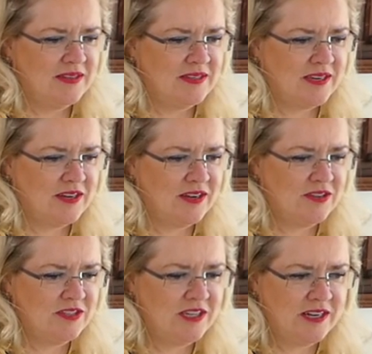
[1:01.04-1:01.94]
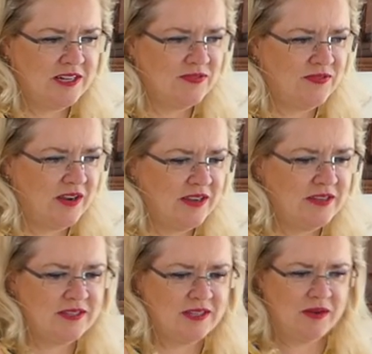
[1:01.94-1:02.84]
Technology at its
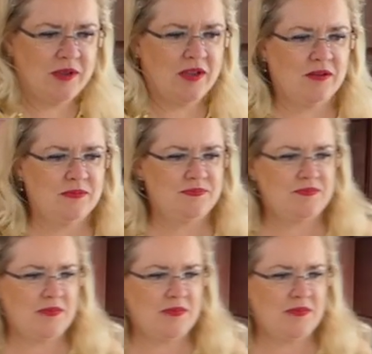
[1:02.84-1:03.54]
finest. There we go. I